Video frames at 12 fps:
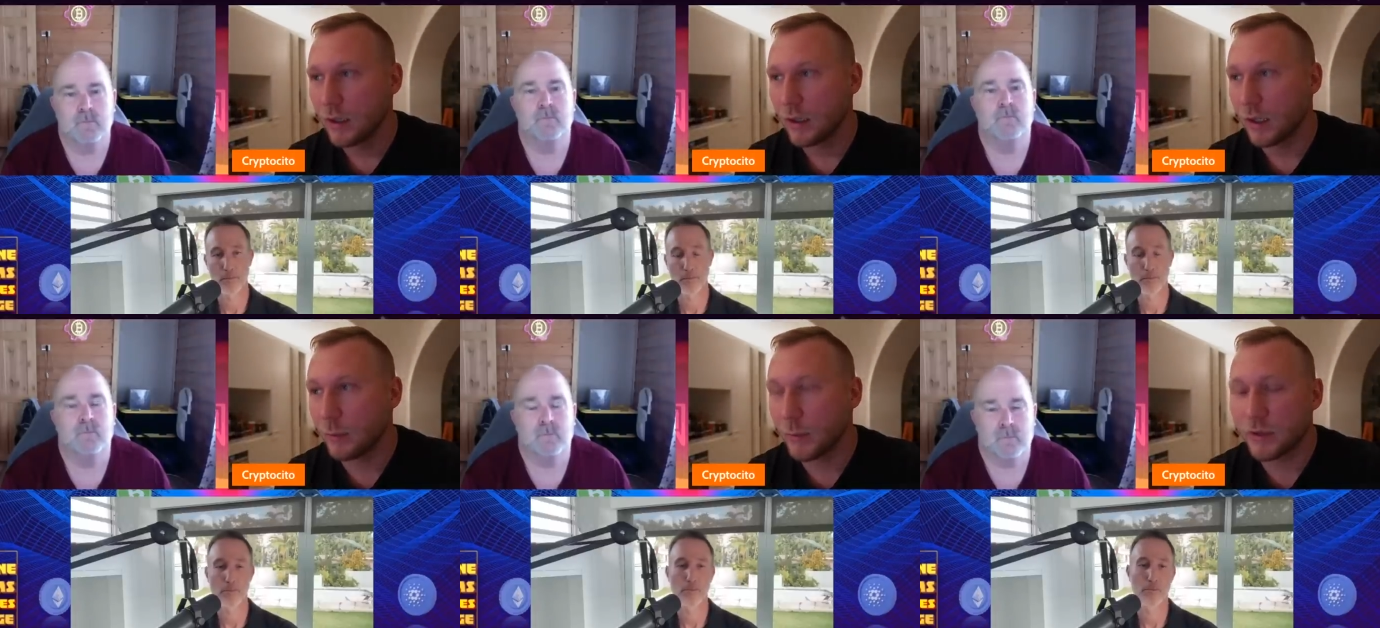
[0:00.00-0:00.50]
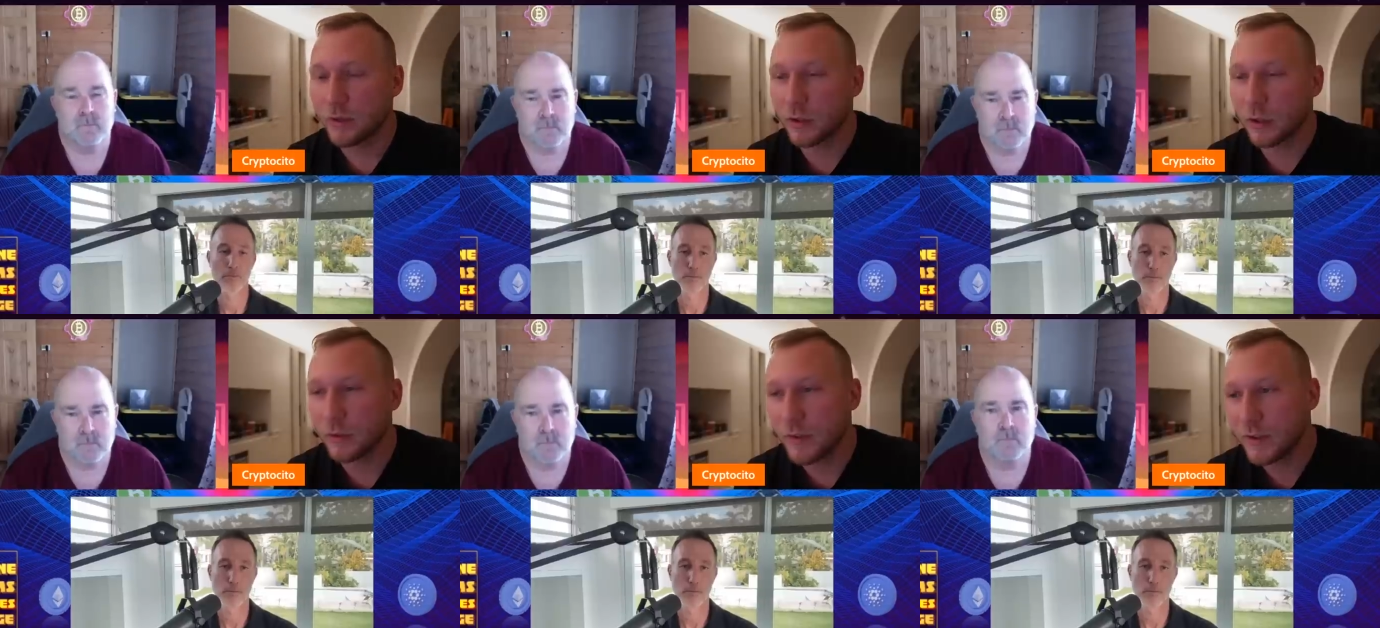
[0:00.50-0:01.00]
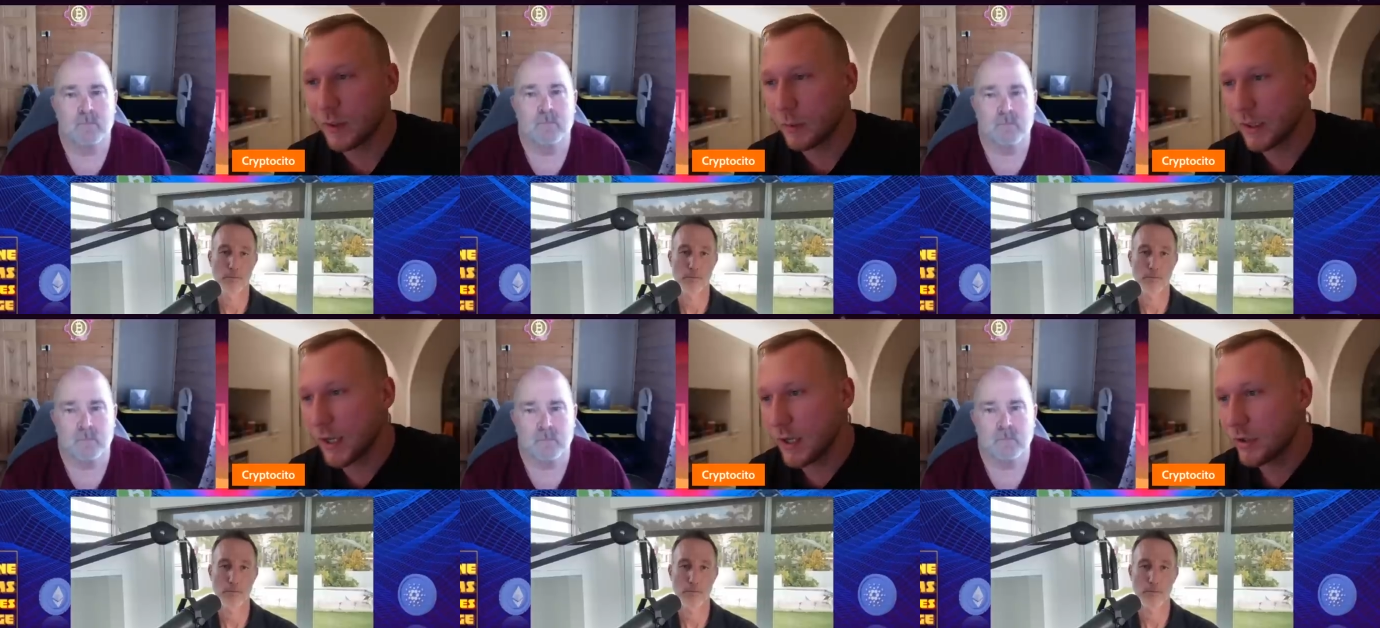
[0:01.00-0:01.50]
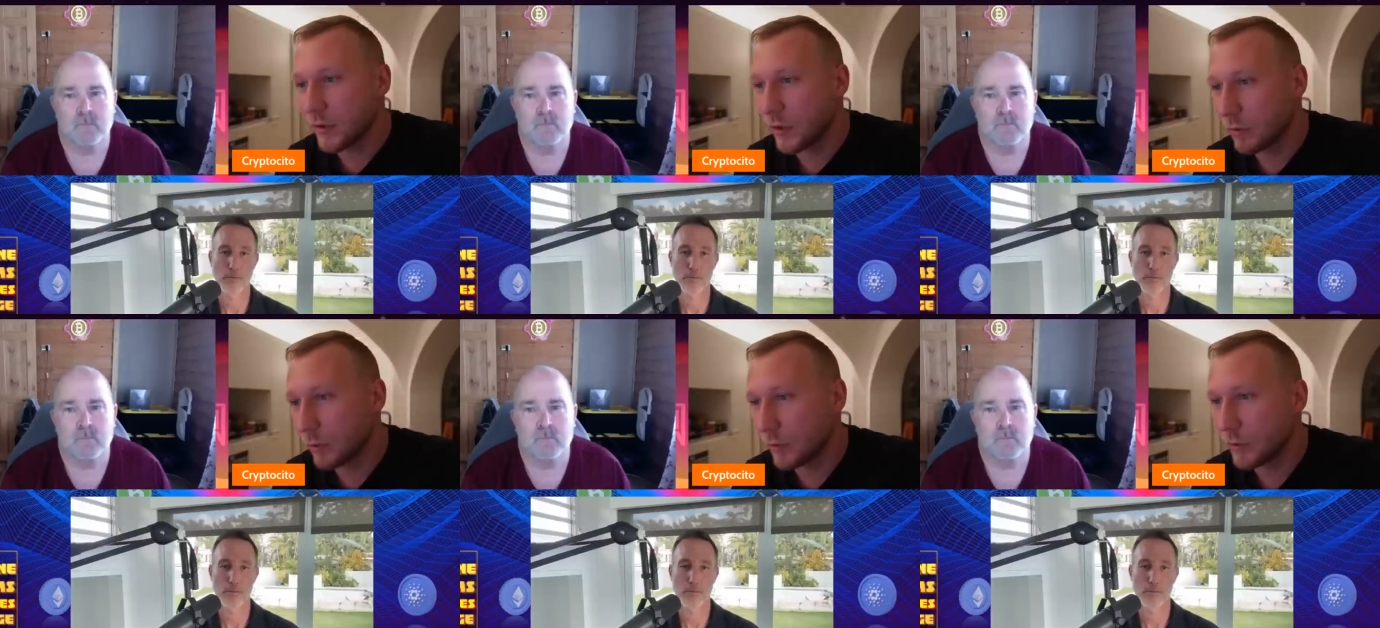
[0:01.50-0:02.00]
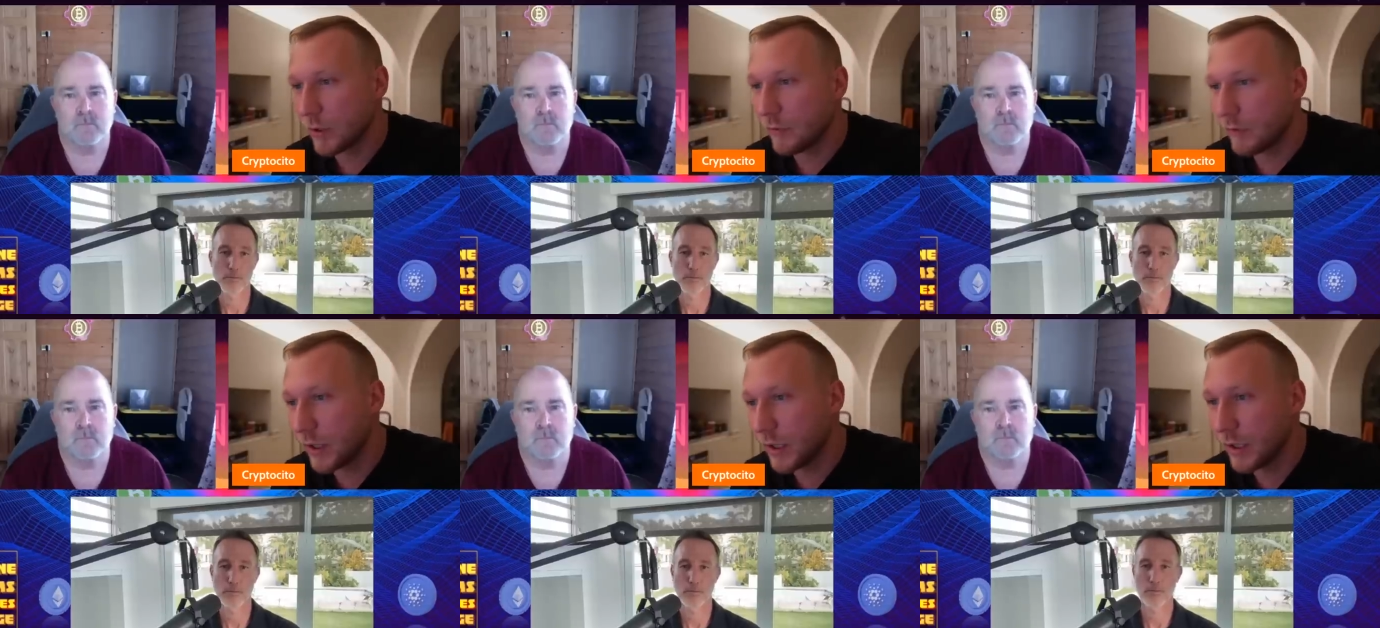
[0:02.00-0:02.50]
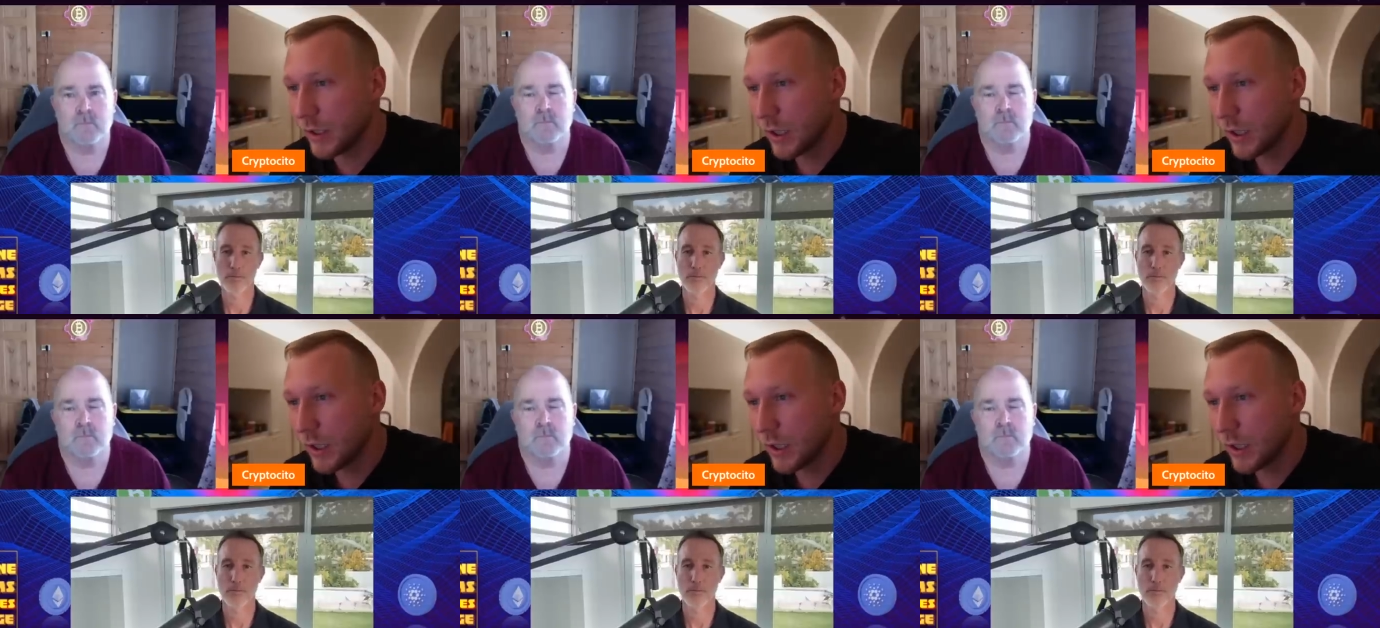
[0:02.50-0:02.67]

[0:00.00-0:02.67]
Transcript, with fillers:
Speaker 1: Um, because a lot of these applications in crypto are very,